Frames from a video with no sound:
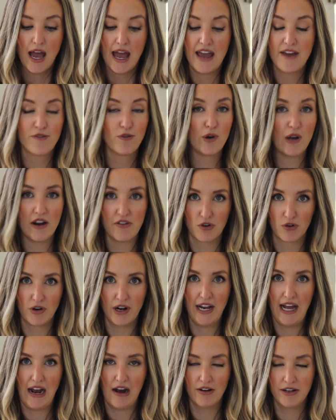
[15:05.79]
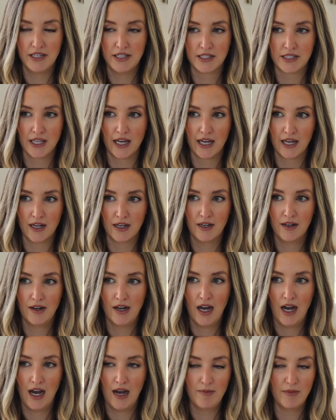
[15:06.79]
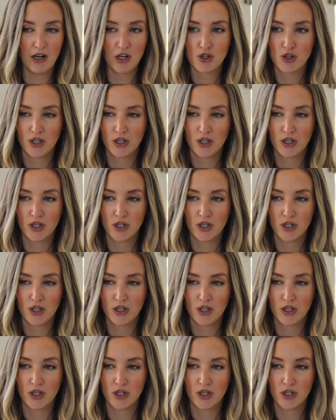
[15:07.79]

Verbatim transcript: If we ever run out, he's like, I'm not